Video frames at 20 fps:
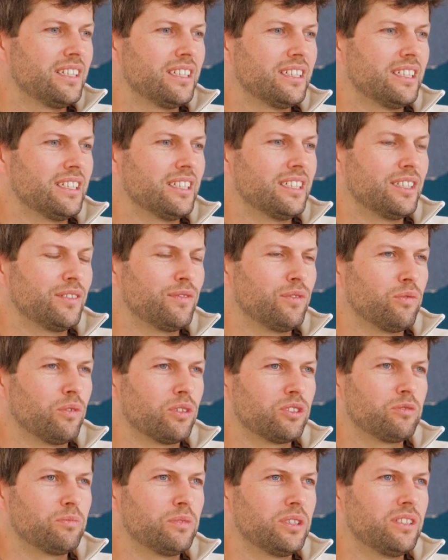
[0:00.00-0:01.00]
Uh, if you
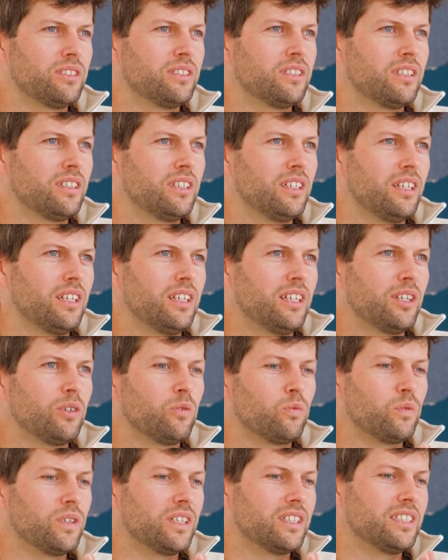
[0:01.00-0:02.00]
want to be
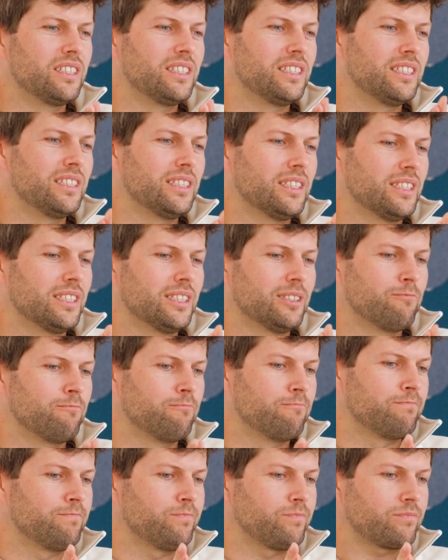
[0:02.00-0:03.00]
really,
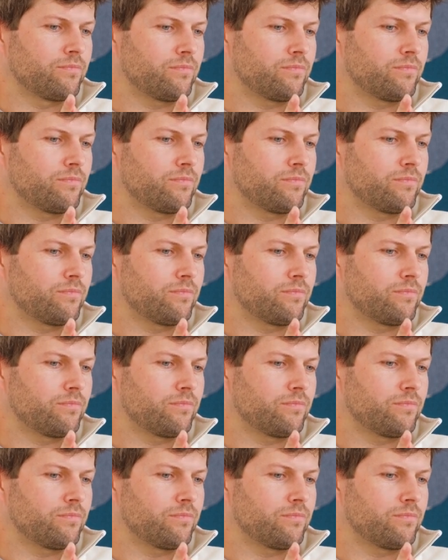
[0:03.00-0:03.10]
um,